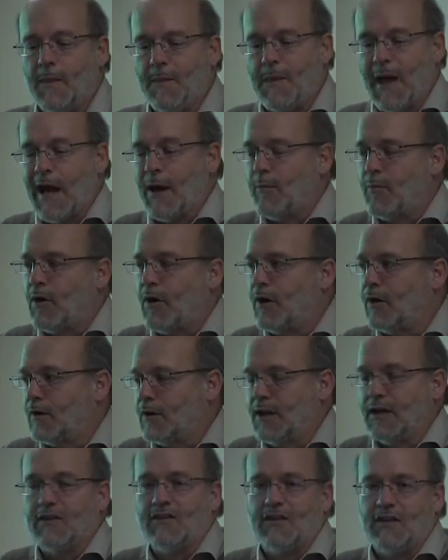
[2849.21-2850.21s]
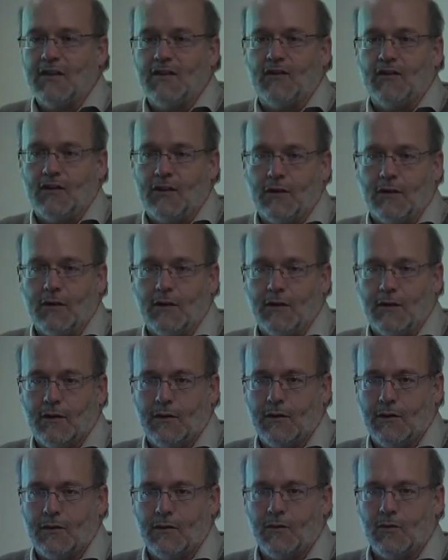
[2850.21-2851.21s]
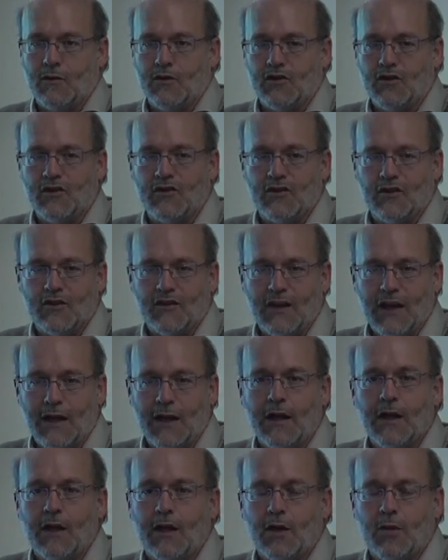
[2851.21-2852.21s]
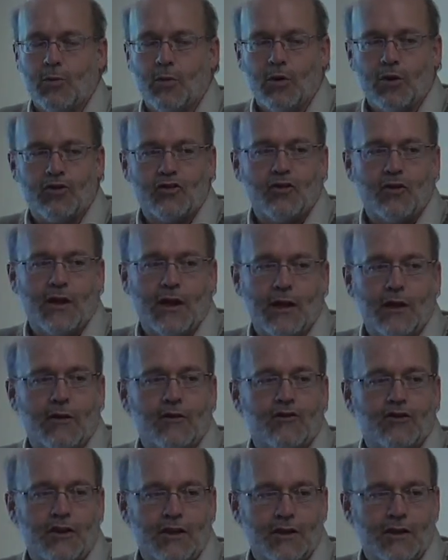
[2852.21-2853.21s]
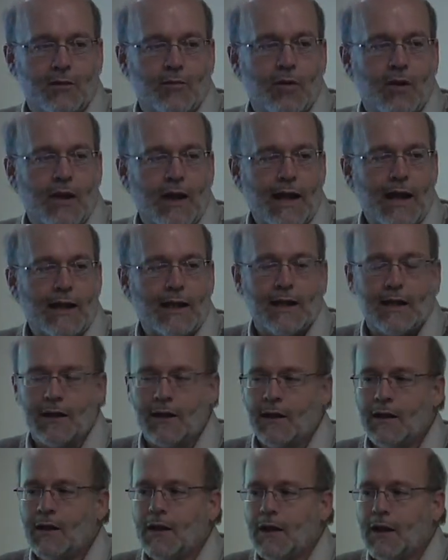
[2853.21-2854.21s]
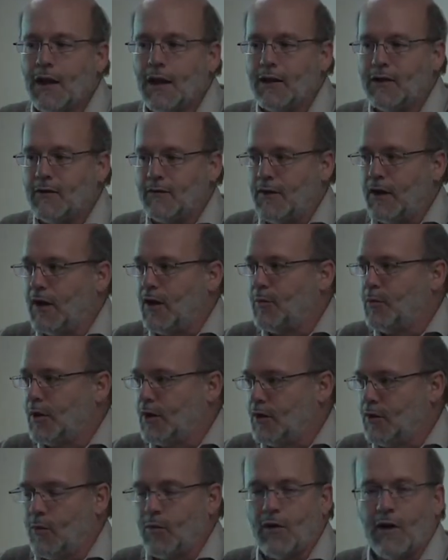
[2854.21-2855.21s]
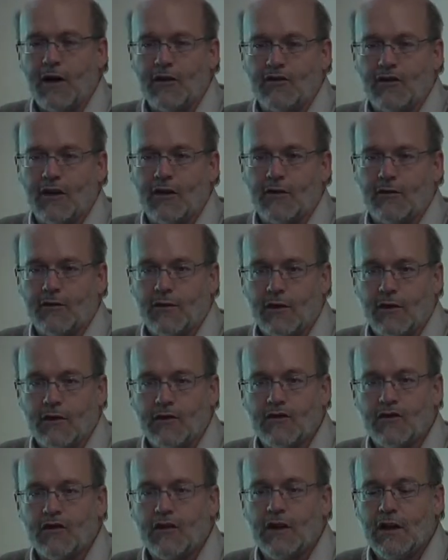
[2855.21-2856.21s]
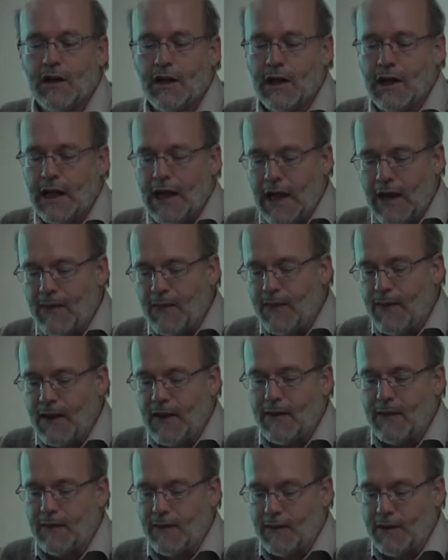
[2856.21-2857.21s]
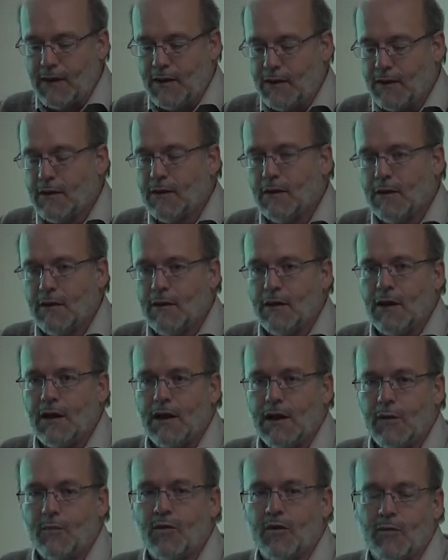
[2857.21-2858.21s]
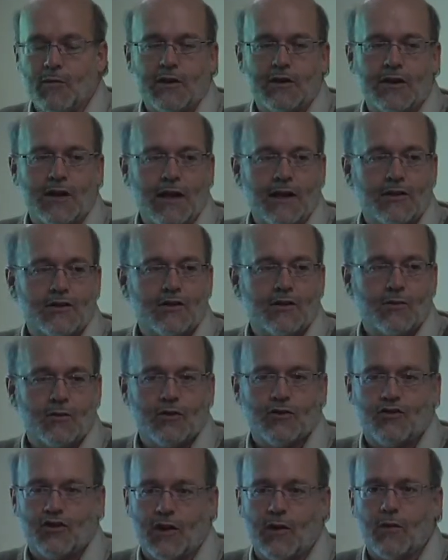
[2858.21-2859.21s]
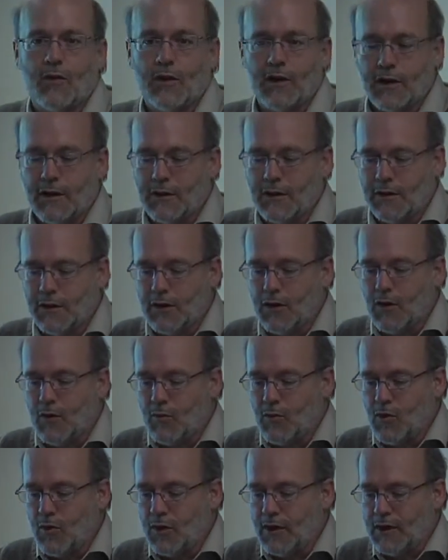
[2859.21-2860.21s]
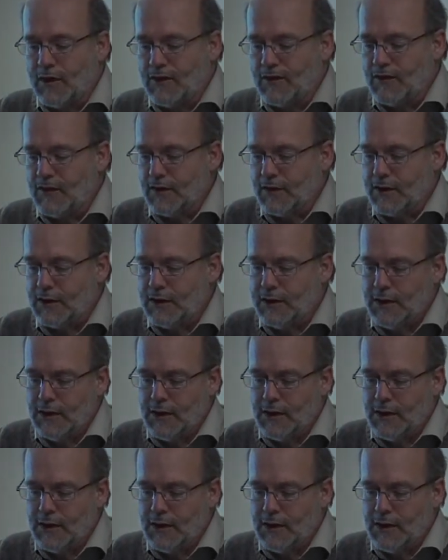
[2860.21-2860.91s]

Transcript: that part gets easier, which is to say put your energy into planning and developing your project first, and then the implementation will generally go more easily.